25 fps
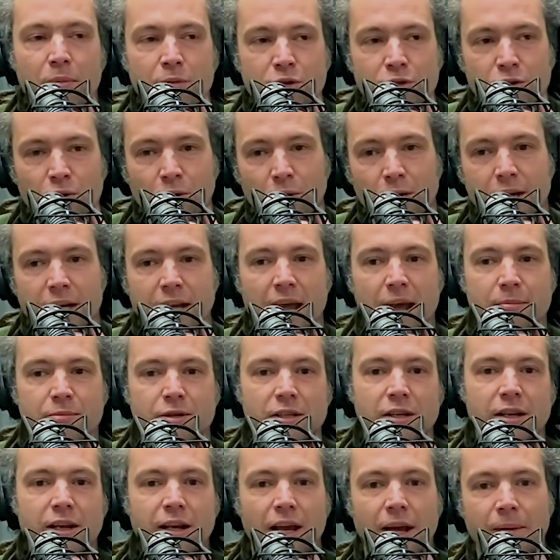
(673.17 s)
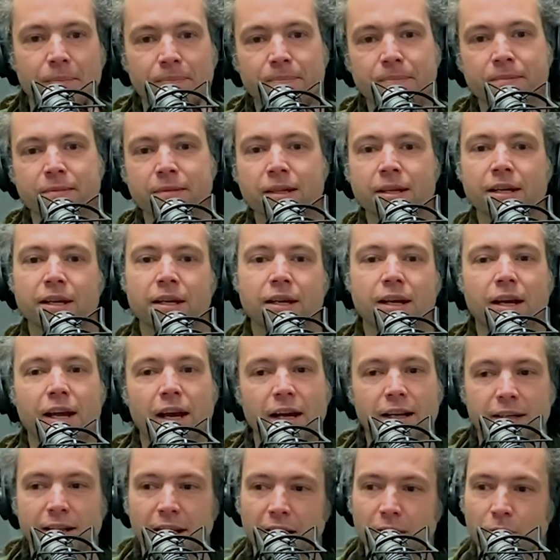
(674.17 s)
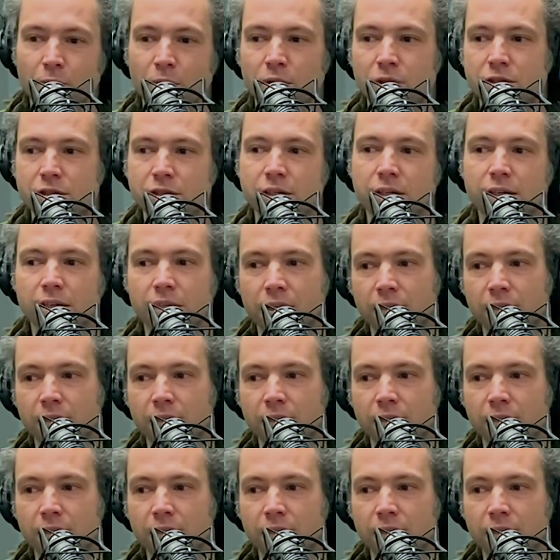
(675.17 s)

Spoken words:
store in Amsterdam. And there was